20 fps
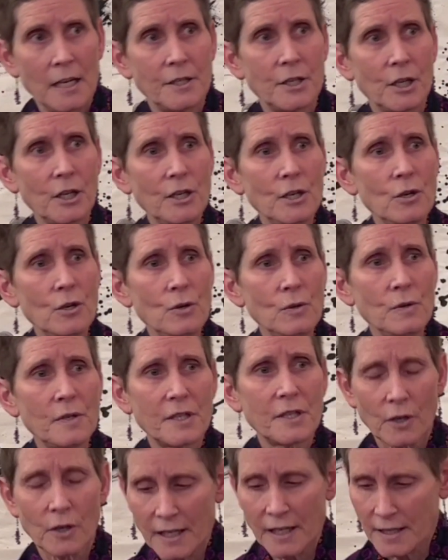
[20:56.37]
to
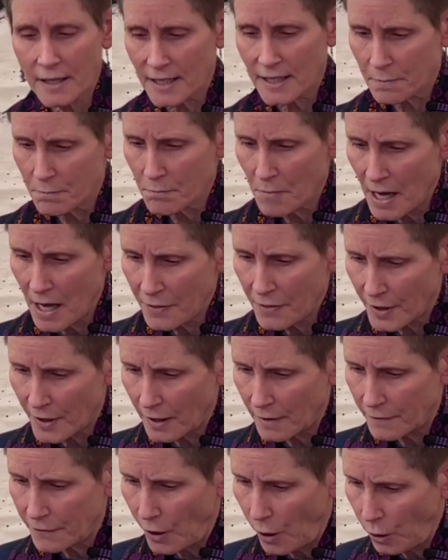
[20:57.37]
use during this month
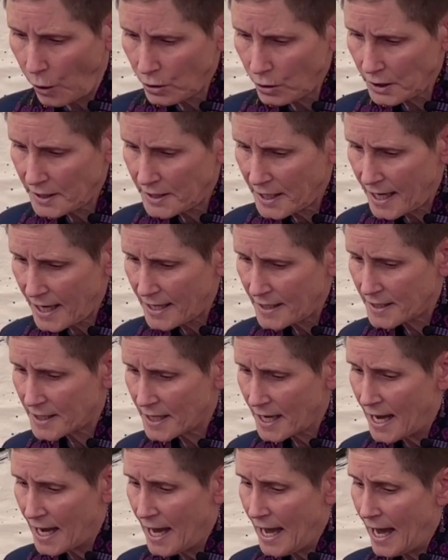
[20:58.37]
of holy days